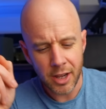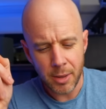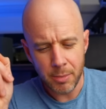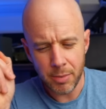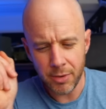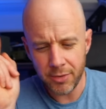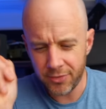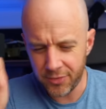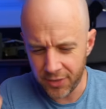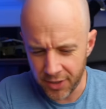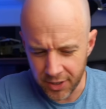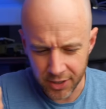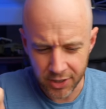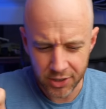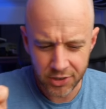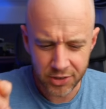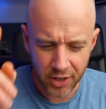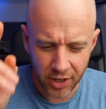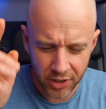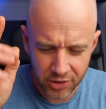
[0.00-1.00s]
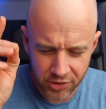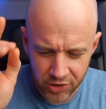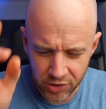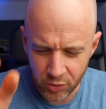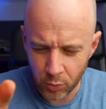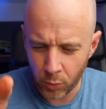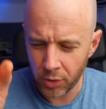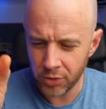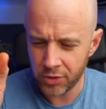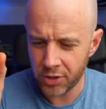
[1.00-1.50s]
But first, I
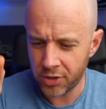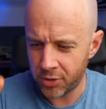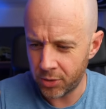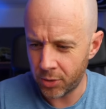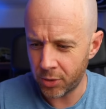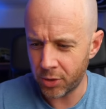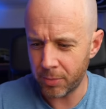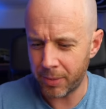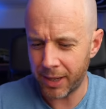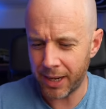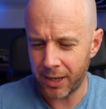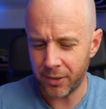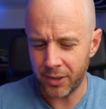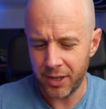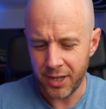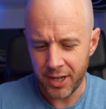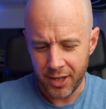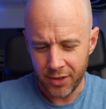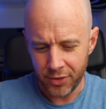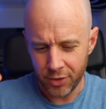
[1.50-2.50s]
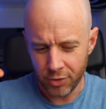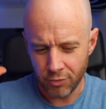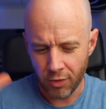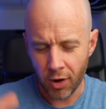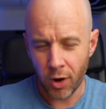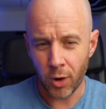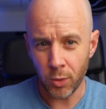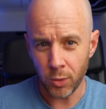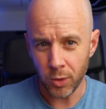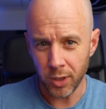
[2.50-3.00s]
just want to talk about the
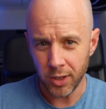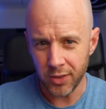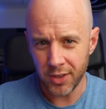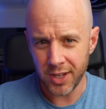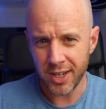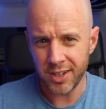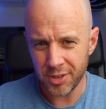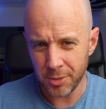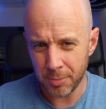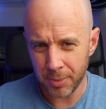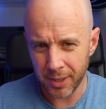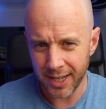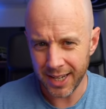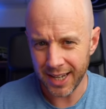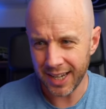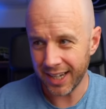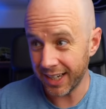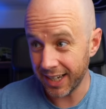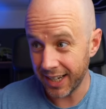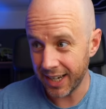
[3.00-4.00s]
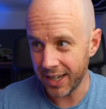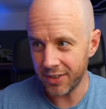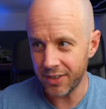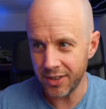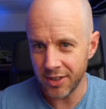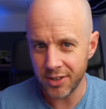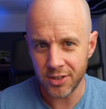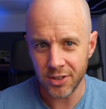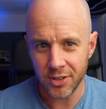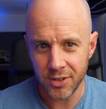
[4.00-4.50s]
role these are playing in
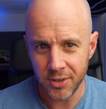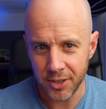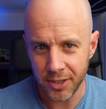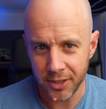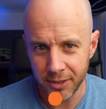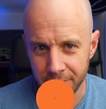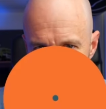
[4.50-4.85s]
this studio.